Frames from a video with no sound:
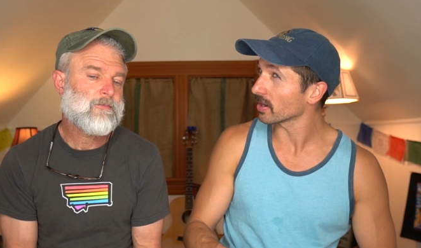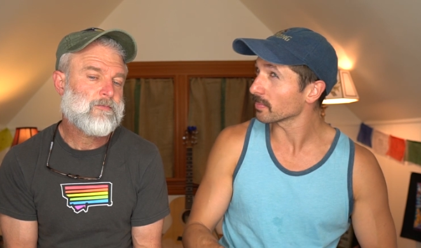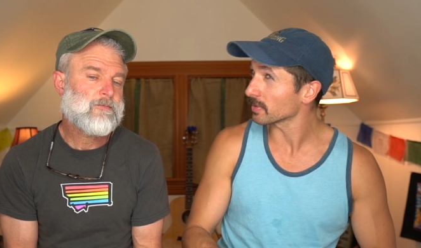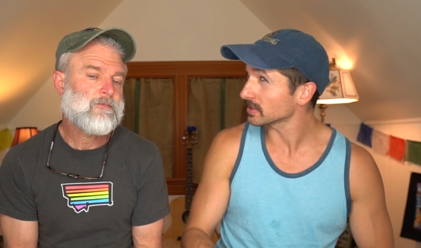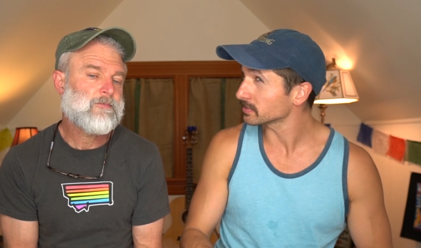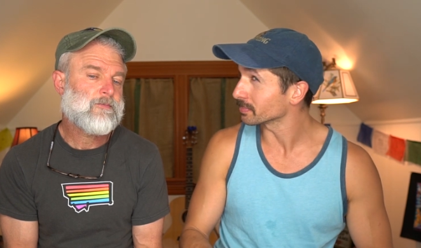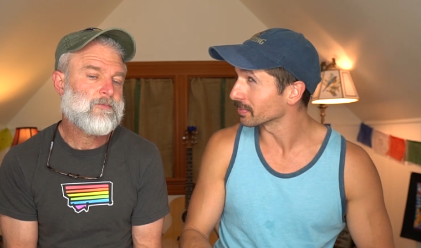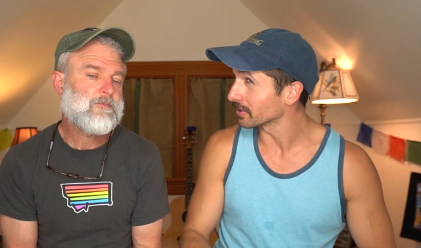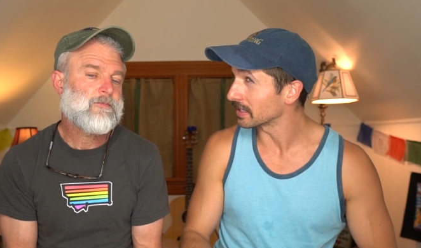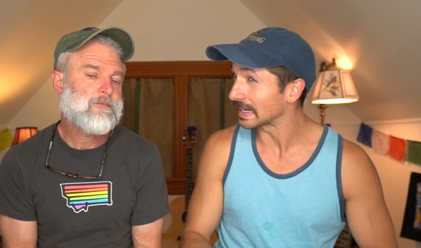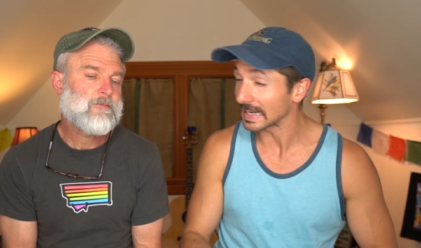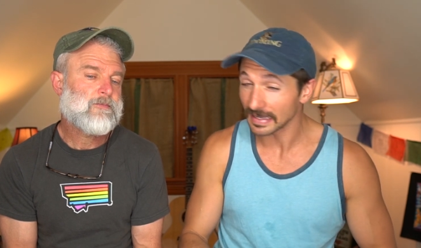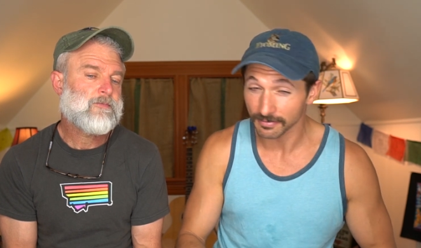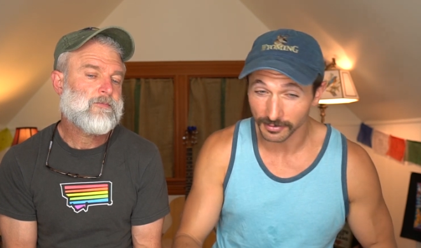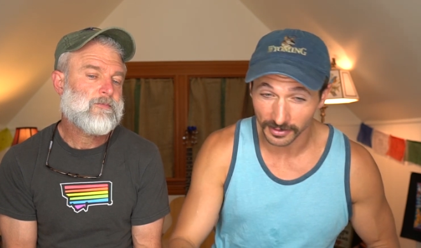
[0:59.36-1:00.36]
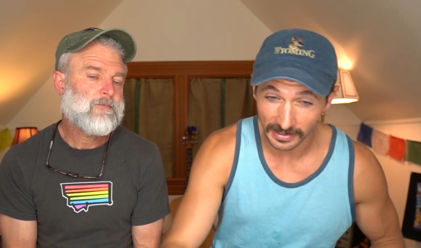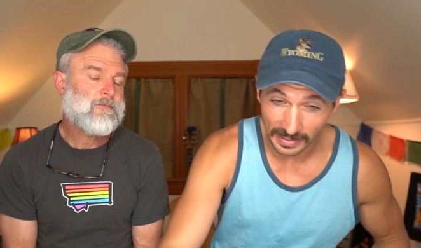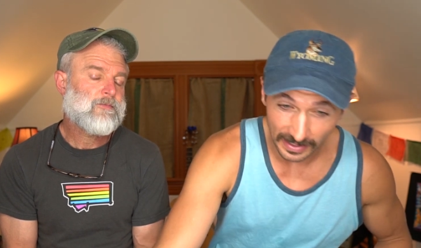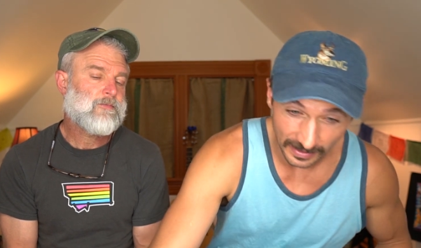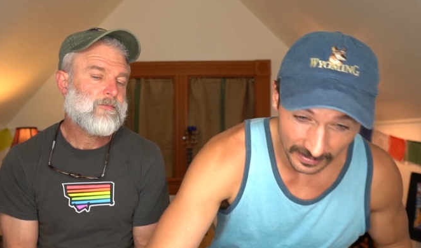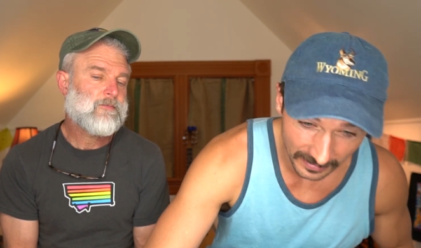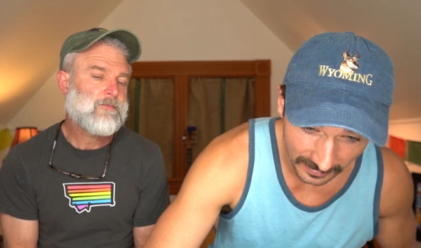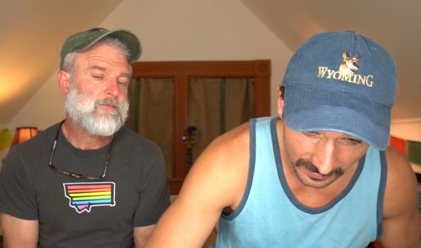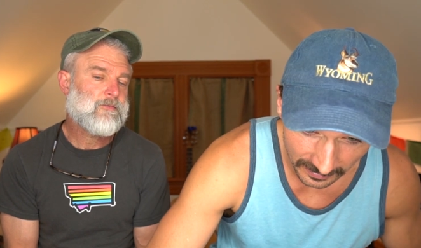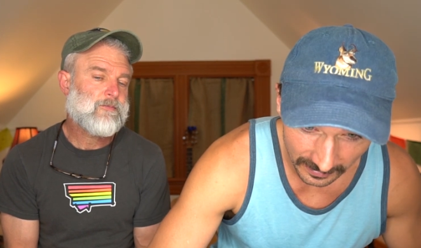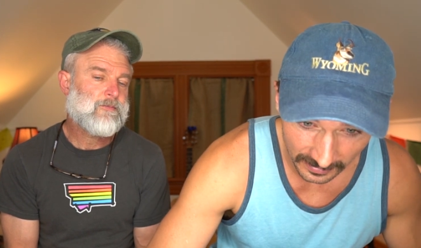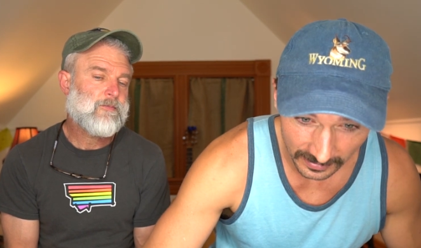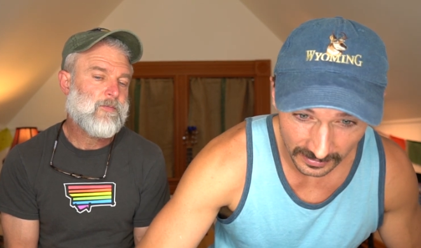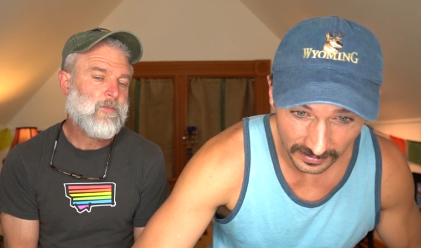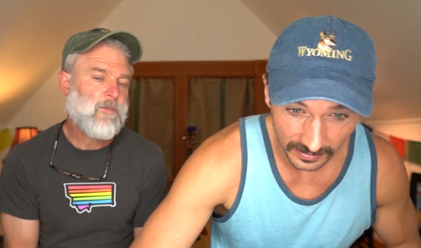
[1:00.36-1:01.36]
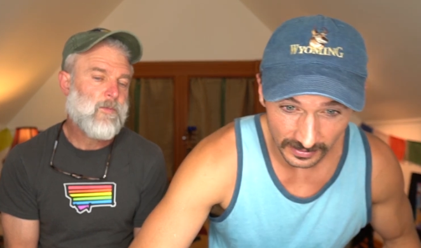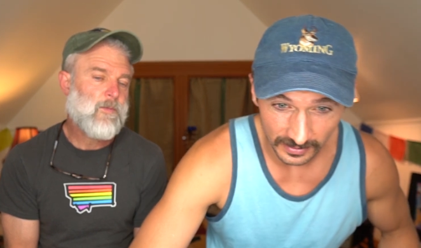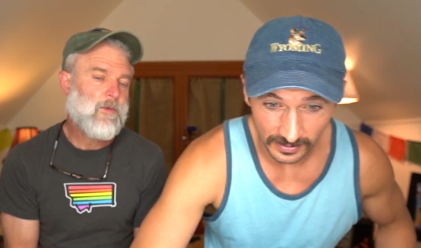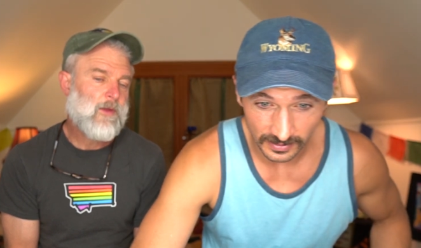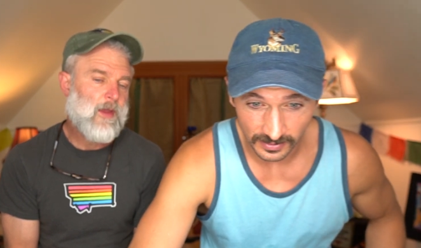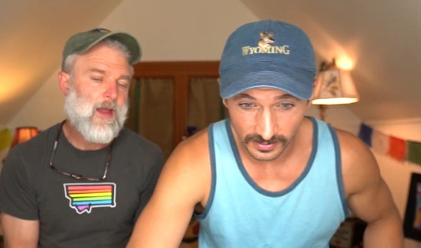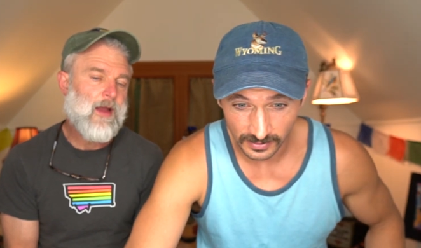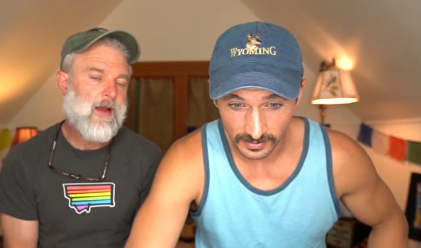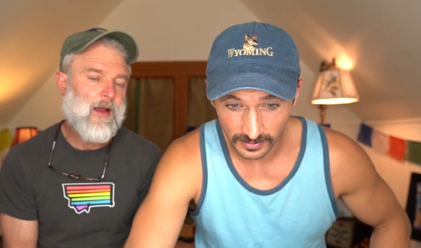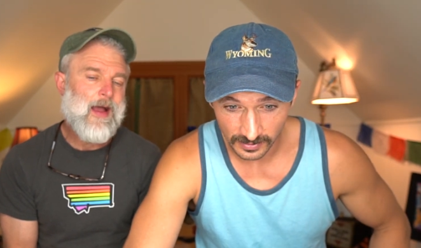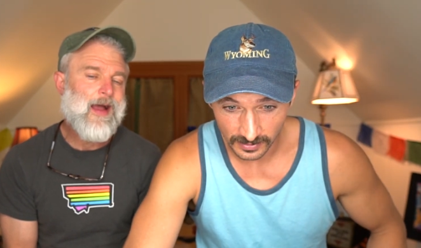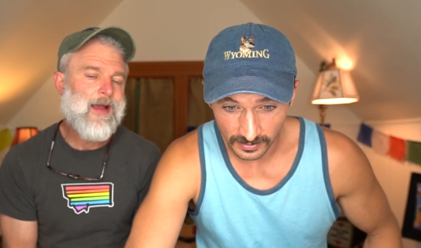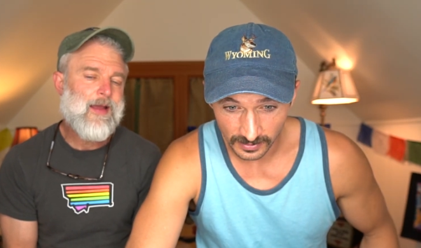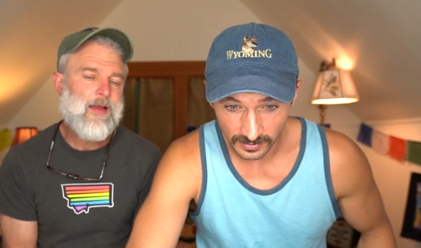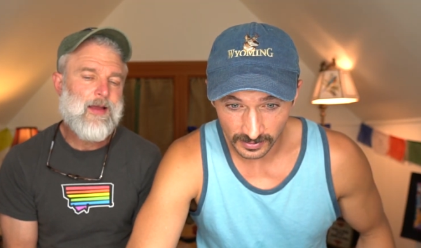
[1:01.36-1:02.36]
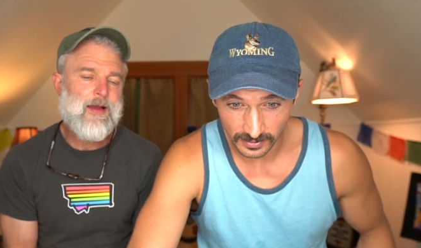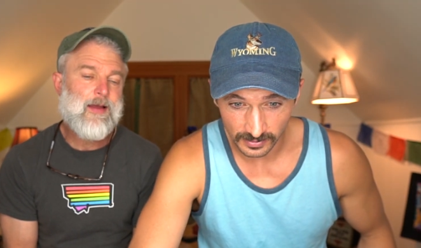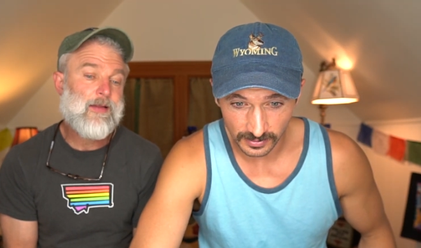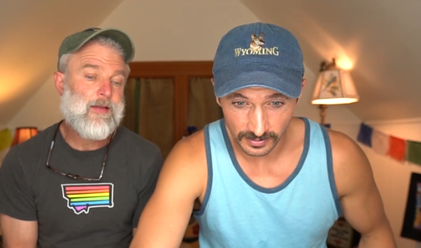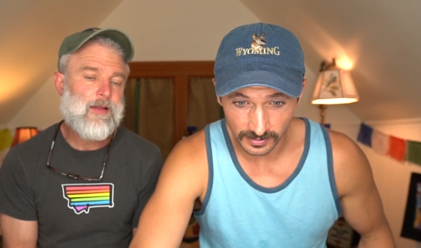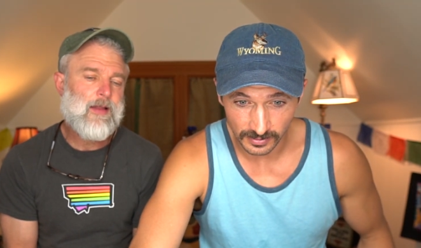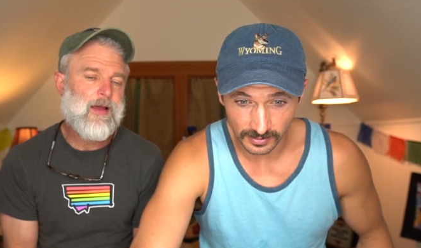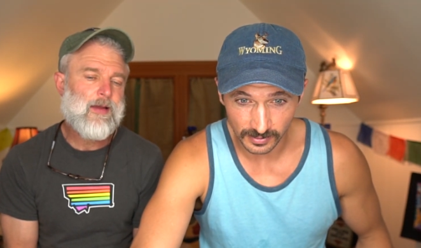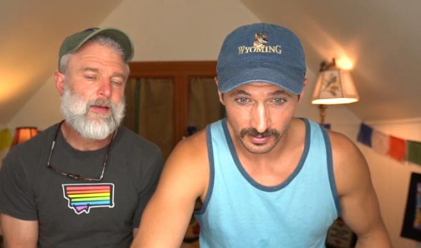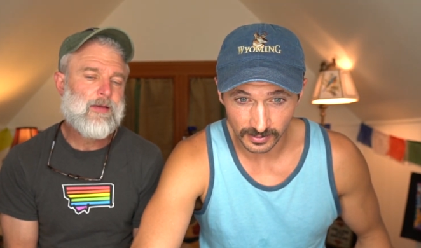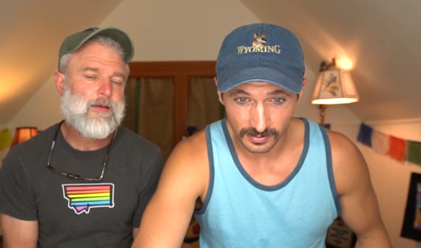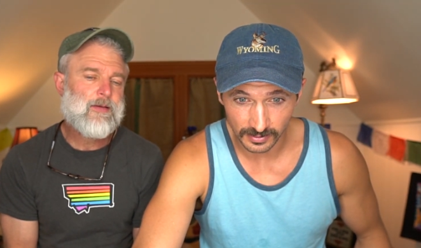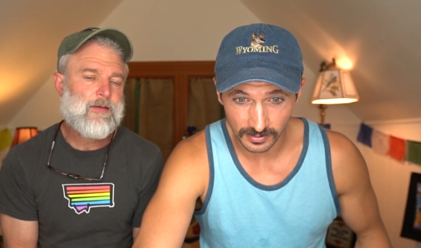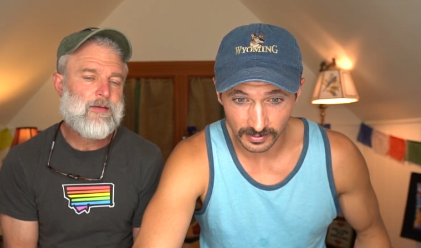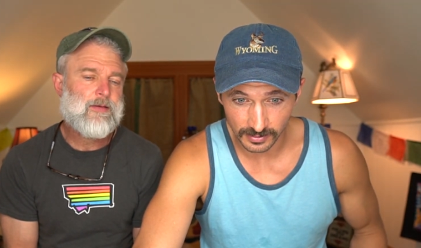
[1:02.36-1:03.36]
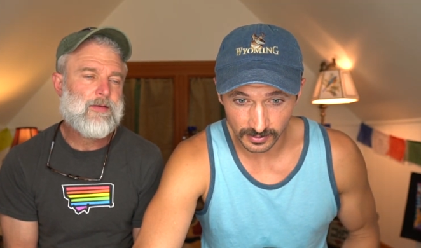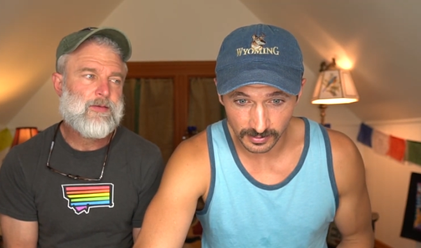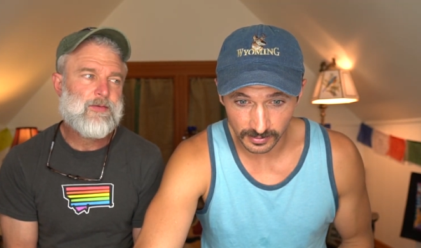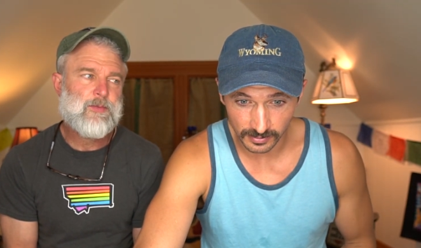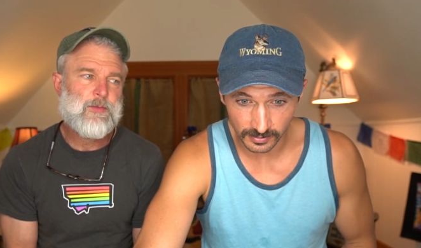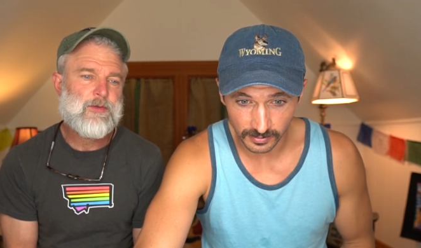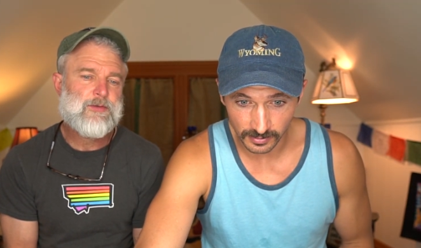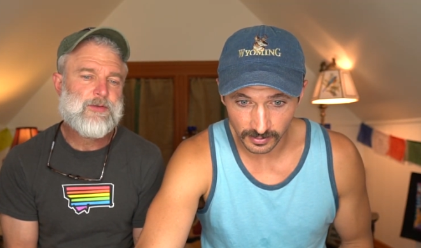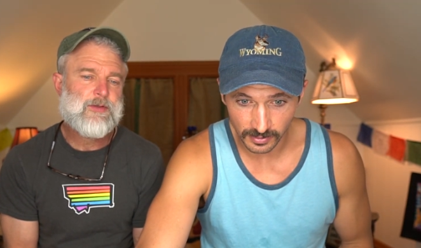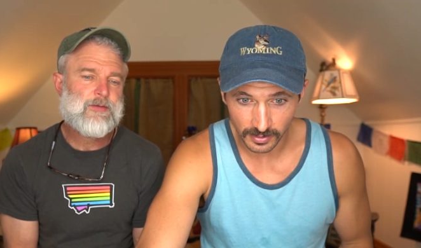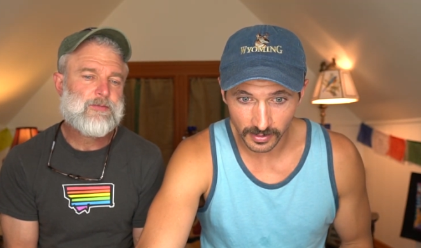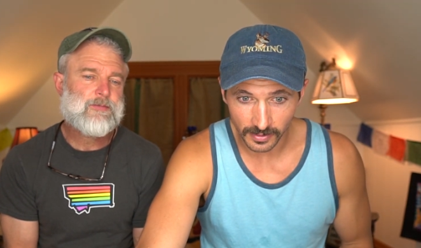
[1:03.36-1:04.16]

Speaker 1: crap, that's pretty high for a guy.
Speaker 2: Yeah, I I like his music.